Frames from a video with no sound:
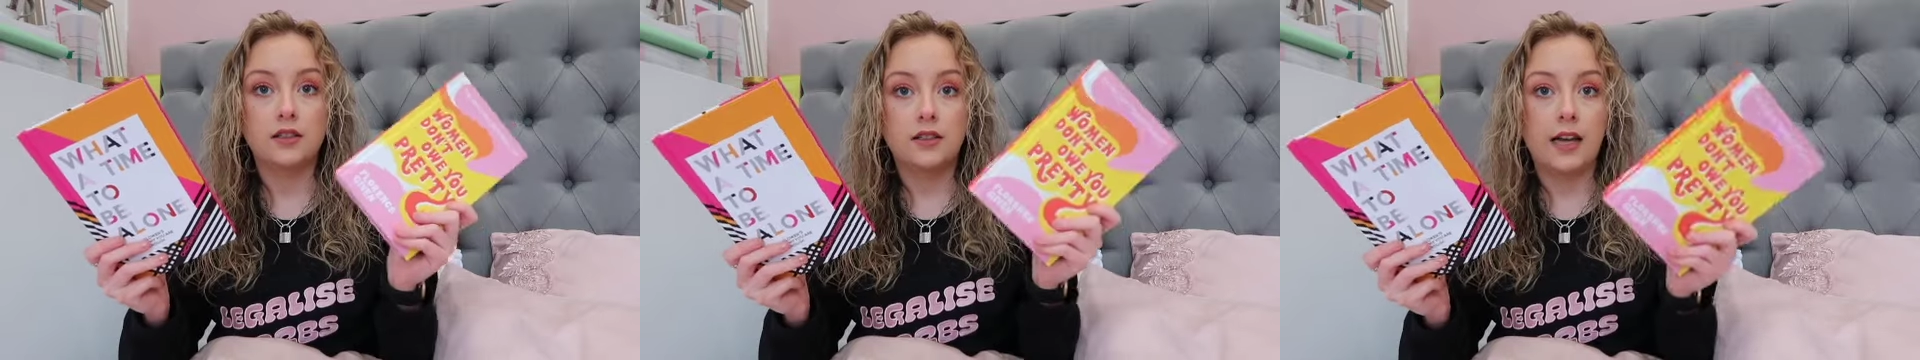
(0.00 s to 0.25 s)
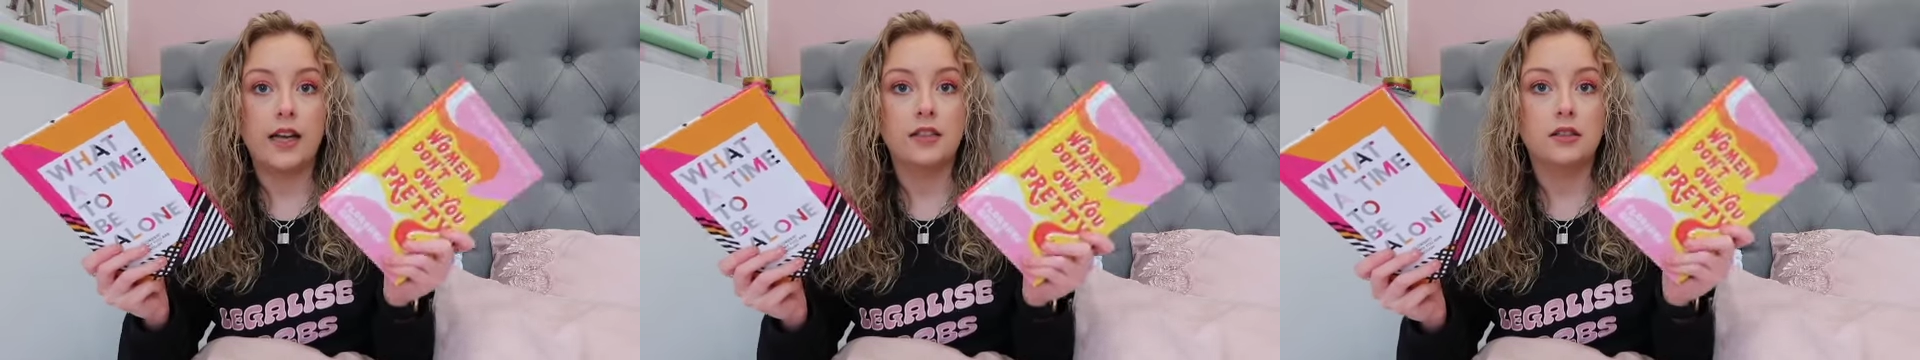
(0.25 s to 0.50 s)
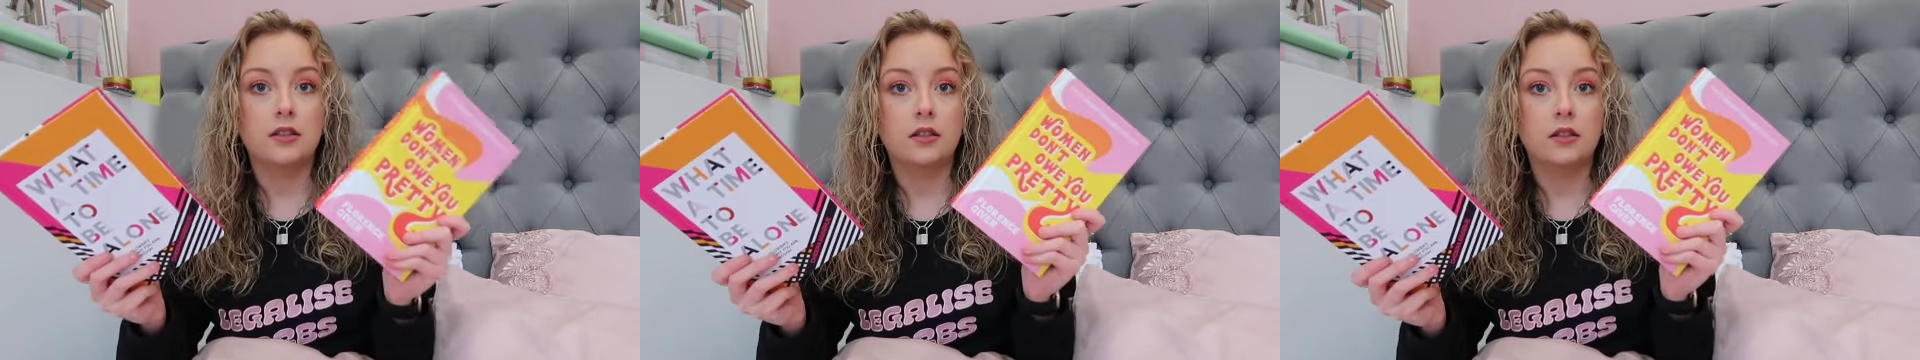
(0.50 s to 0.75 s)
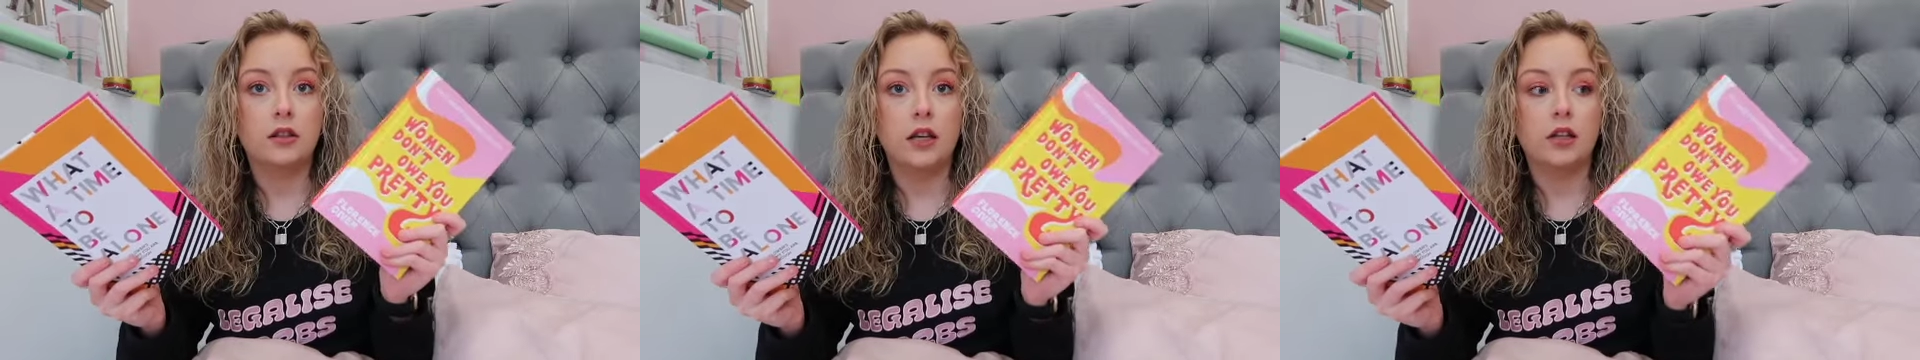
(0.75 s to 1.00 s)
said
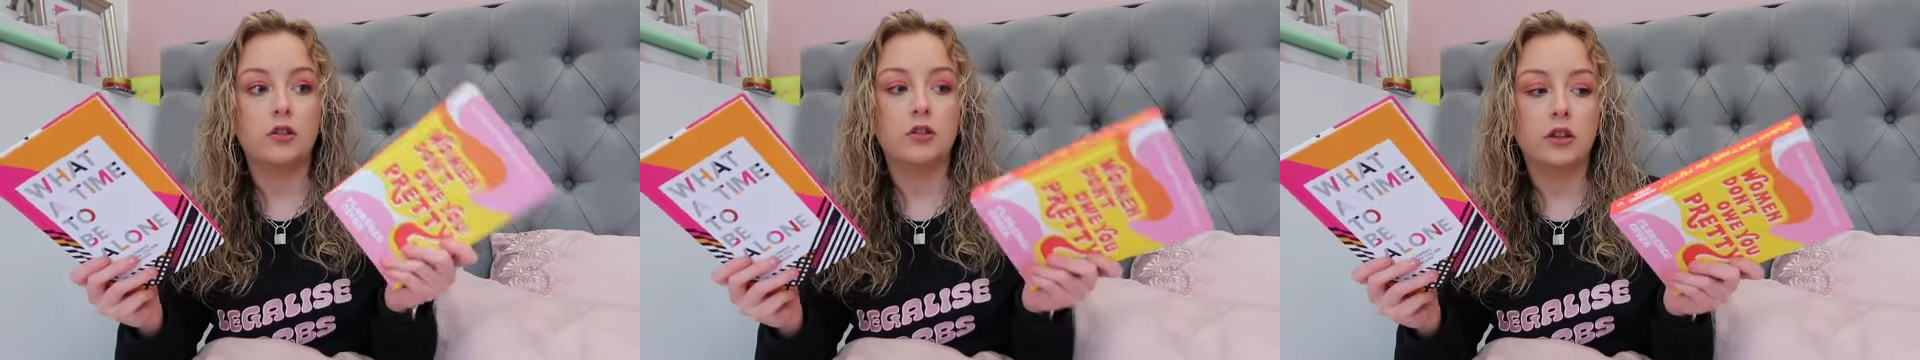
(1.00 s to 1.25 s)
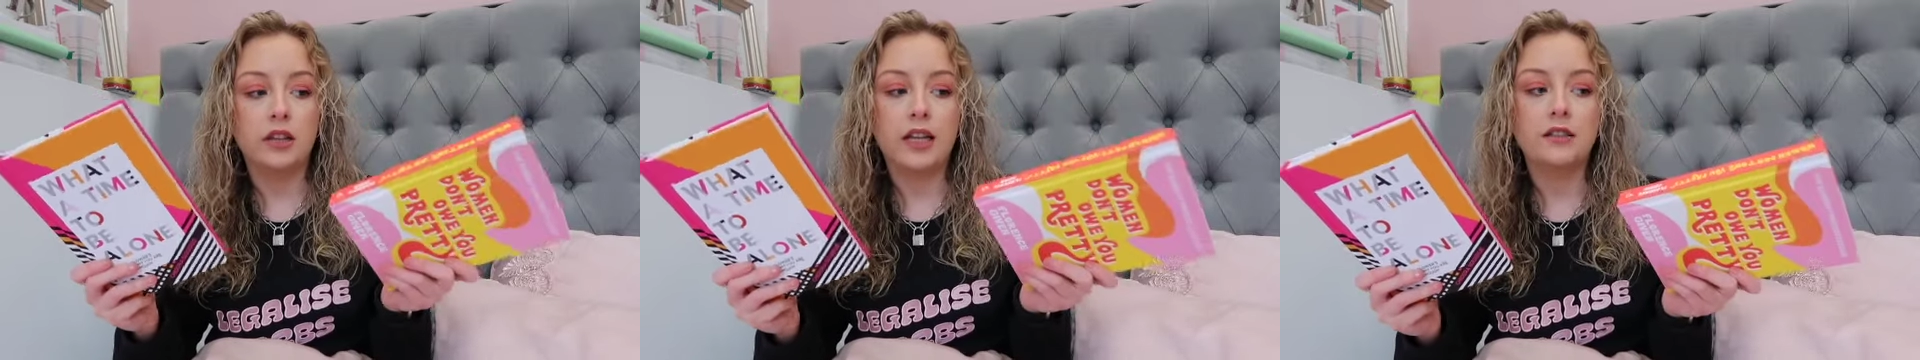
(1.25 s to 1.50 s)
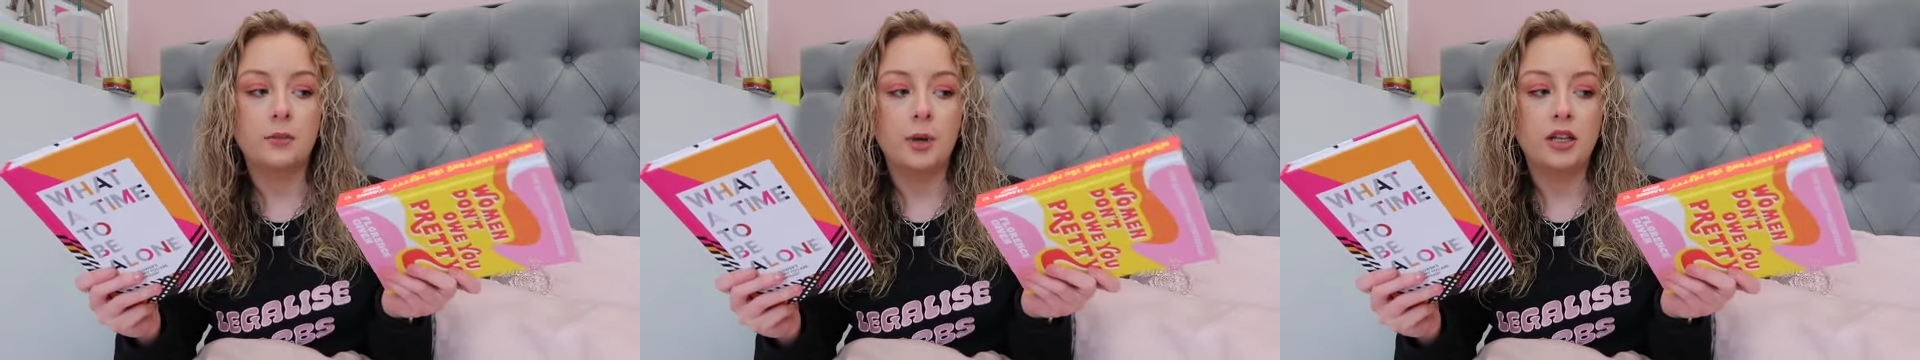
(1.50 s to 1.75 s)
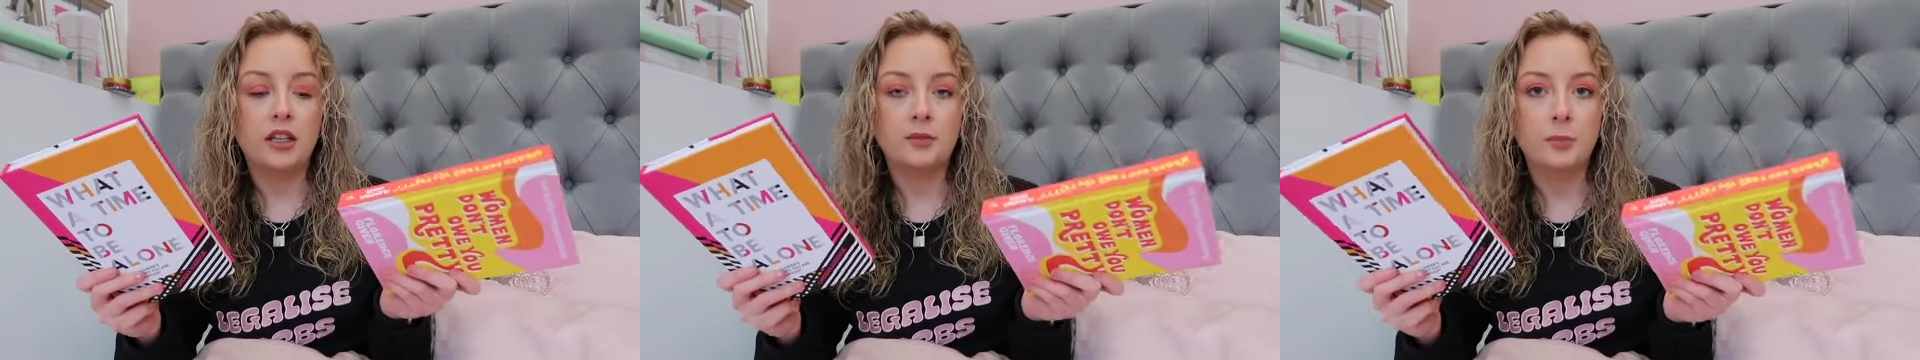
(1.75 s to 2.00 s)
like good things
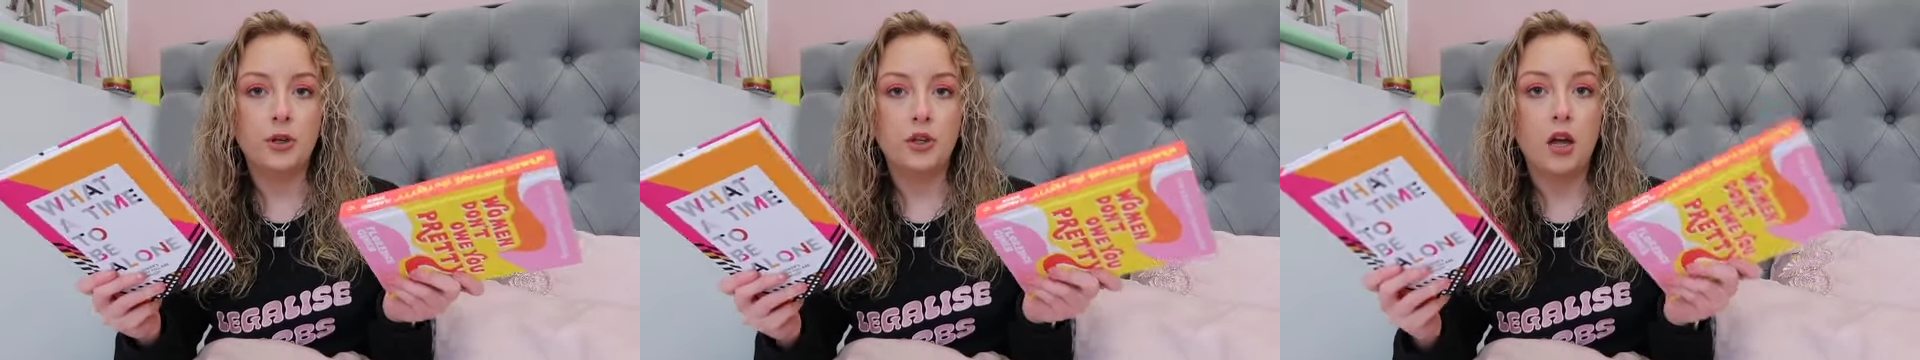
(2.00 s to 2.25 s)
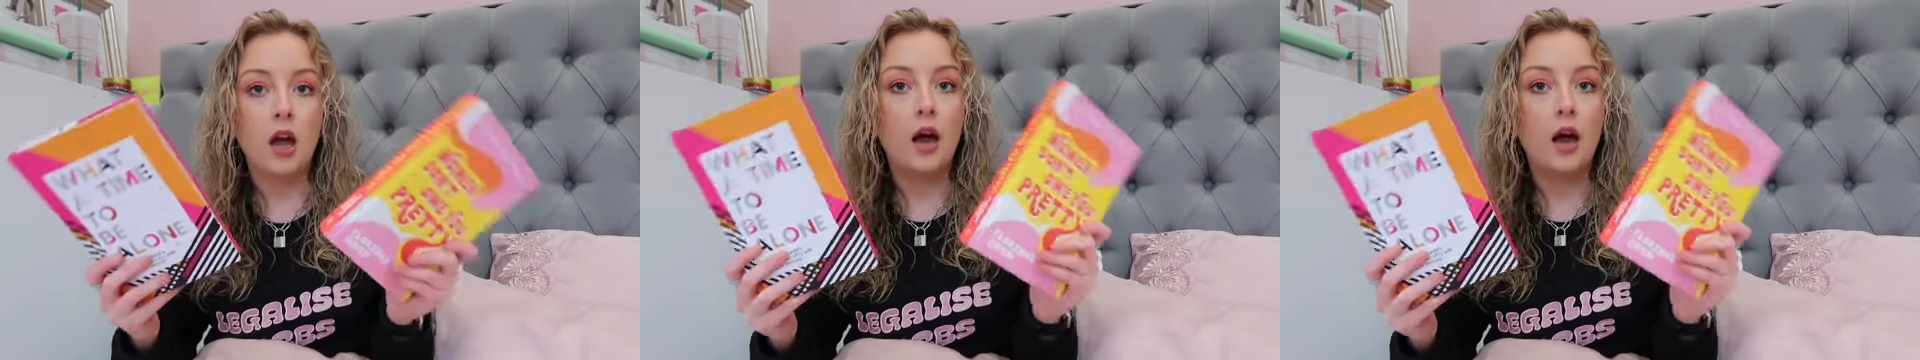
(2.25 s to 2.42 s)
about this book,